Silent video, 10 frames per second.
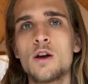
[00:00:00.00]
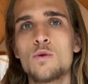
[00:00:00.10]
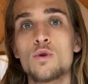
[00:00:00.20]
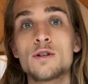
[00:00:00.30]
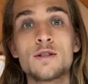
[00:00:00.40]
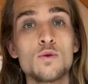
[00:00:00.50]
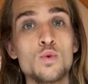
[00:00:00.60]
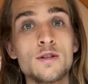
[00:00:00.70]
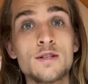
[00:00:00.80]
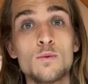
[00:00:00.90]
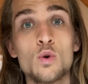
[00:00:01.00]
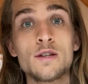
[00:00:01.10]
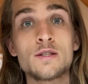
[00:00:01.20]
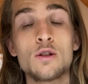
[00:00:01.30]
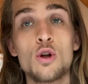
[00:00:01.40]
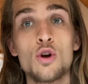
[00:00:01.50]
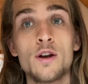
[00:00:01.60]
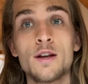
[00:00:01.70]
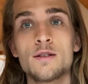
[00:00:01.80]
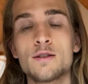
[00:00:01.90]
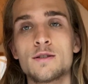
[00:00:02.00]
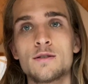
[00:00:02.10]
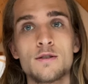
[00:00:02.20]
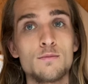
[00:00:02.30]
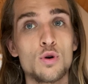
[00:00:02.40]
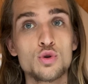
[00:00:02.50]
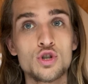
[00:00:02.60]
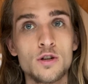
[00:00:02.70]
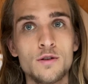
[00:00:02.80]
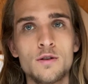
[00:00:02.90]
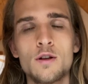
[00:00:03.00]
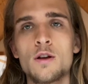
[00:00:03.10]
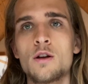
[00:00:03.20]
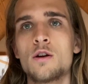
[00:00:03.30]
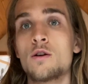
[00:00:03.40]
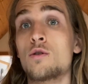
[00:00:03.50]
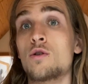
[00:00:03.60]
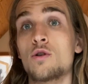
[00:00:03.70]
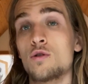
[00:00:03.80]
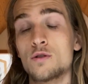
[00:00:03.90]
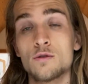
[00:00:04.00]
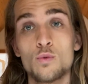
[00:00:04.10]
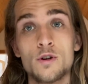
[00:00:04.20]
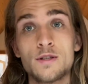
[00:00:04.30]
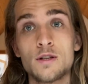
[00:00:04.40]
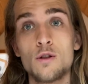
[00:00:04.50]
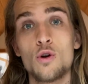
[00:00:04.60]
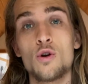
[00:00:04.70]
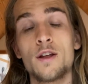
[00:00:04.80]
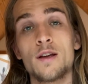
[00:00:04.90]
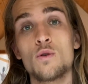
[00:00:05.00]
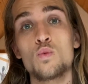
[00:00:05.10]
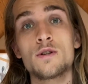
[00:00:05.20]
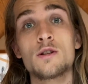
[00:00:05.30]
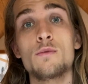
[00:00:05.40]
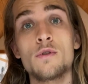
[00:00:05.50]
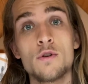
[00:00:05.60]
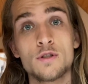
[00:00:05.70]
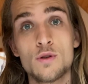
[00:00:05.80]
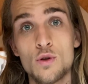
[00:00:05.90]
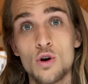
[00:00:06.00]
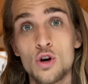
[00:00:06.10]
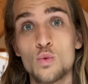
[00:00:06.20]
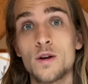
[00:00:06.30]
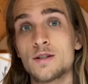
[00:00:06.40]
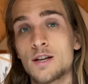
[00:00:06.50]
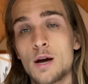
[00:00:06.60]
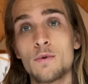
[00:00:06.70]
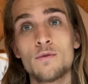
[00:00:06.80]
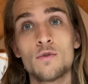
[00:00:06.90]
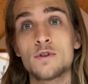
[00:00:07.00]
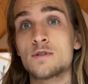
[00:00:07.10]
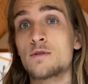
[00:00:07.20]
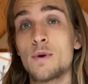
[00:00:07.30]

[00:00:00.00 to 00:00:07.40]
what is the wisdom, what is the learning in this emotion, or also what is the learning and the wisdom in this thought, where is it coming from, is it